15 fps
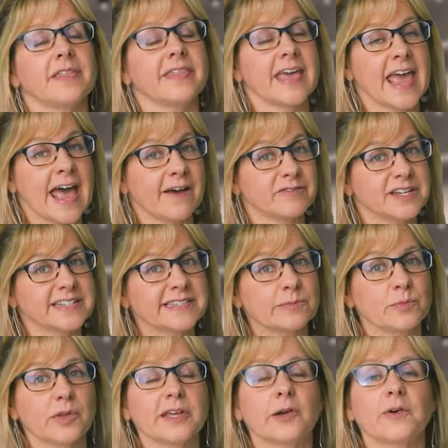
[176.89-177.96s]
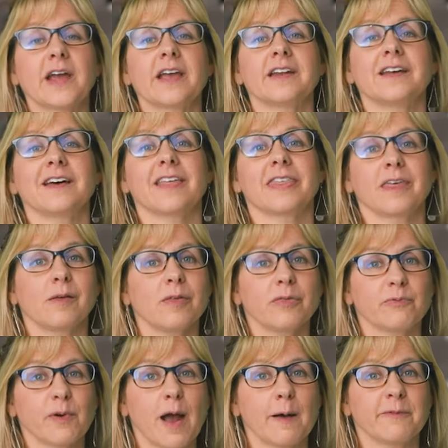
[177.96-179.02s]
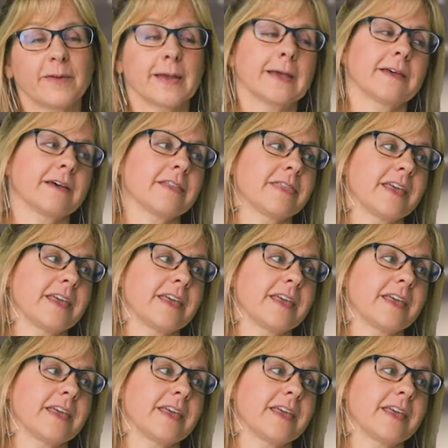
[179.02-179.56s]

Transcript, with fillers: They have done some really great philanthropic